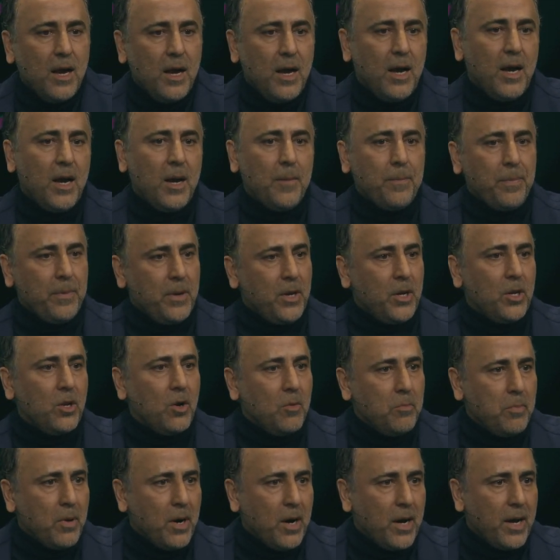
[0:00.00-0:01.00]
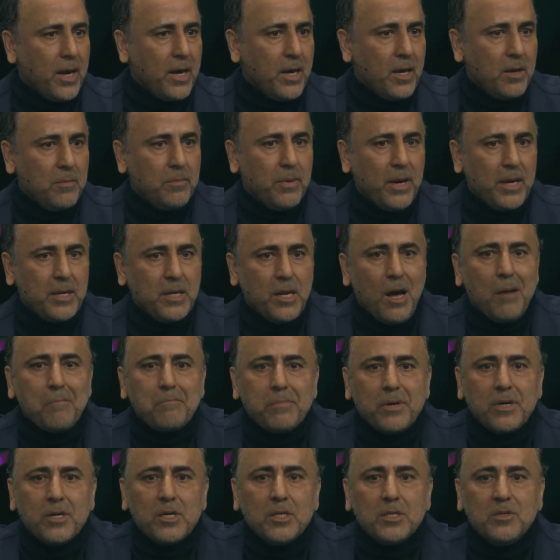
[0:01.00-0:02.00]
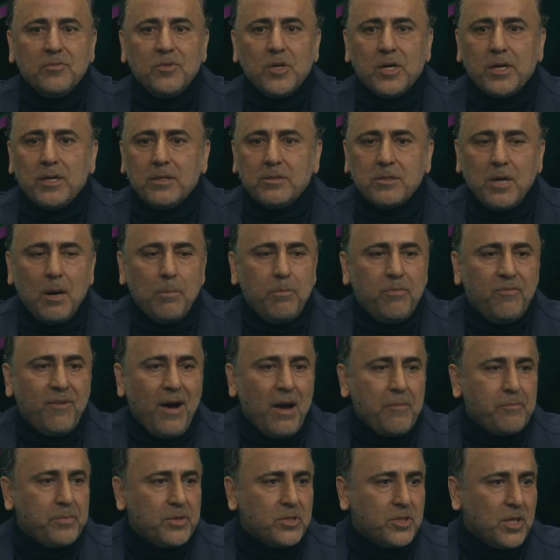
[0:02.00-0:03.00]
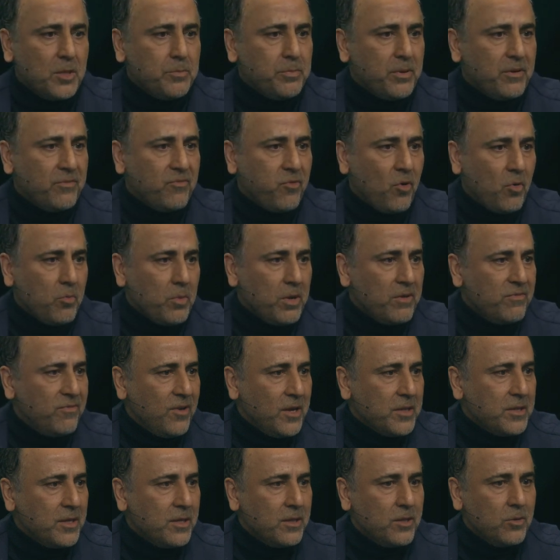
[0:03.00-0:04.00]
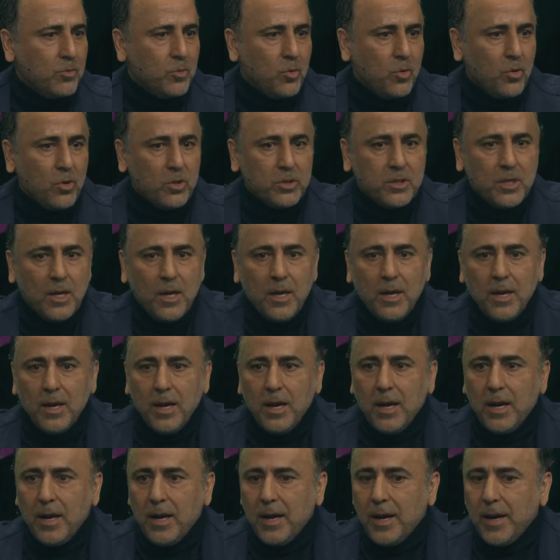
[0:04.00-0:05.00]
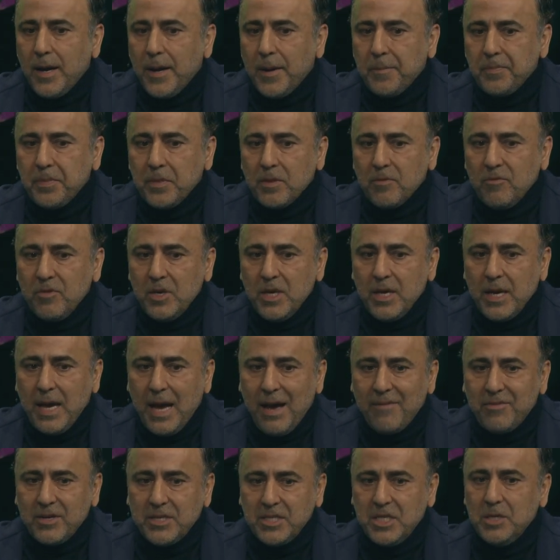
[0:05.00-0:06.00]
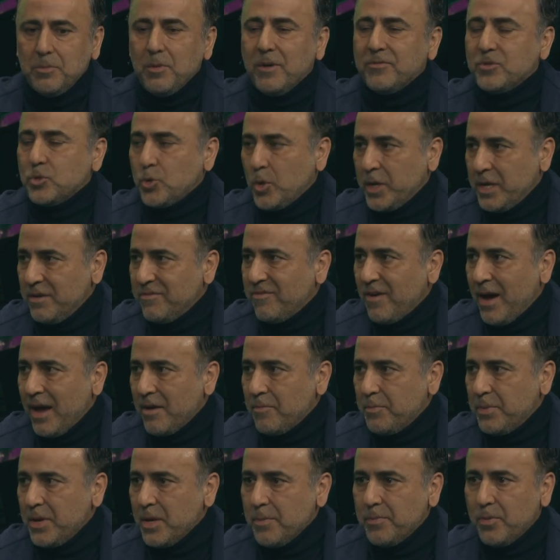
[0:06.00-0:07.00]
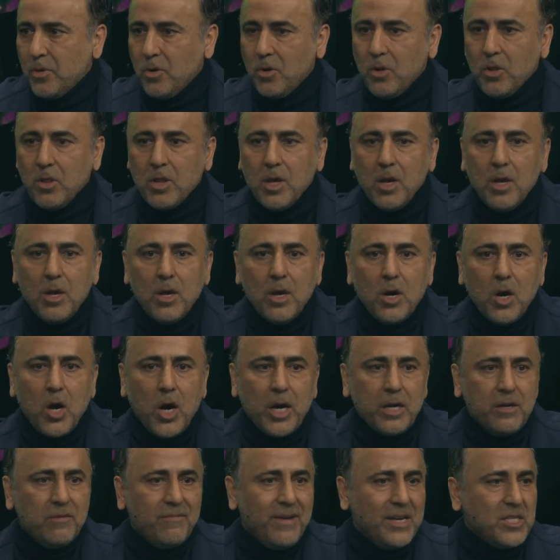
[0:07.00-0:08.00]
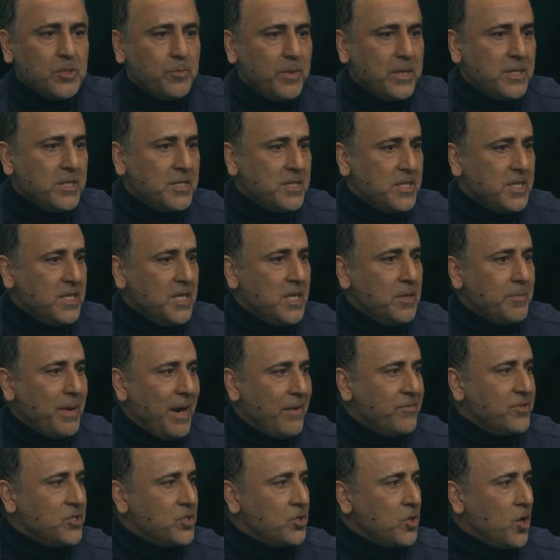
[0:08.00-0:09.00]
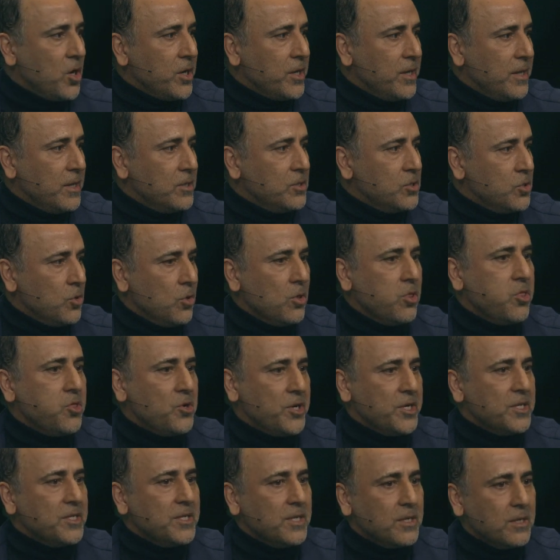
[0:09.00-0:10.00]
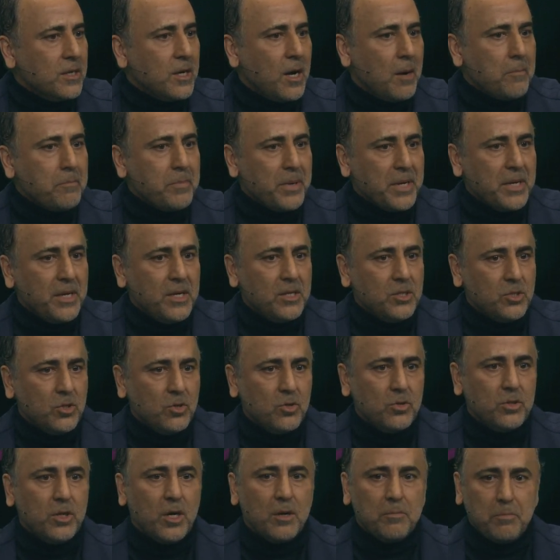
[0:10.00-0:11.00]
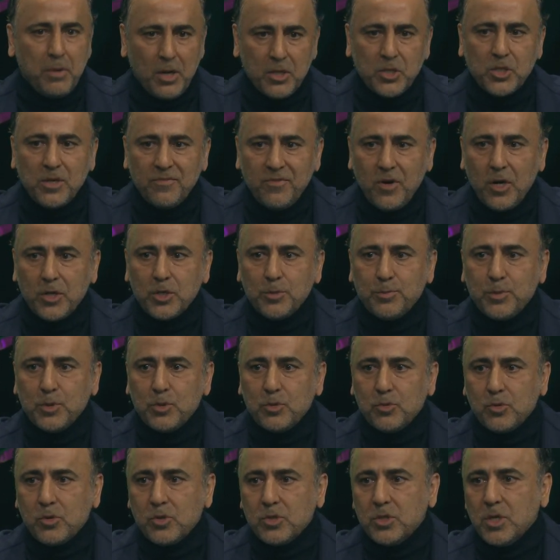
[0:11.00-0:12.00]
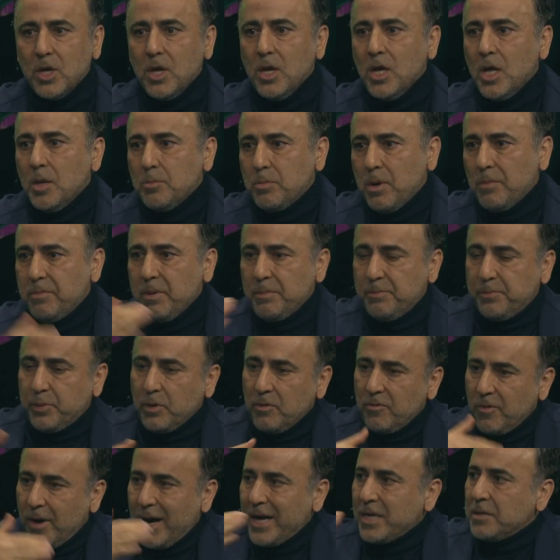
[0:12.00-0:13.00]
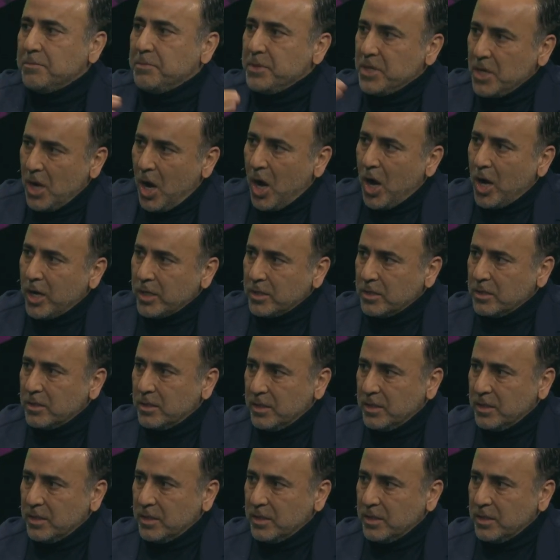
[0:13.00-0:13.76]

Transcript: um, you know, by, by numbers, we are a top 5% performing fund in the world. Um, we have a team of 25 people. Our investment team have started and sold 13 companies, so there are a bunch of entrepreneurs. But we provide beyond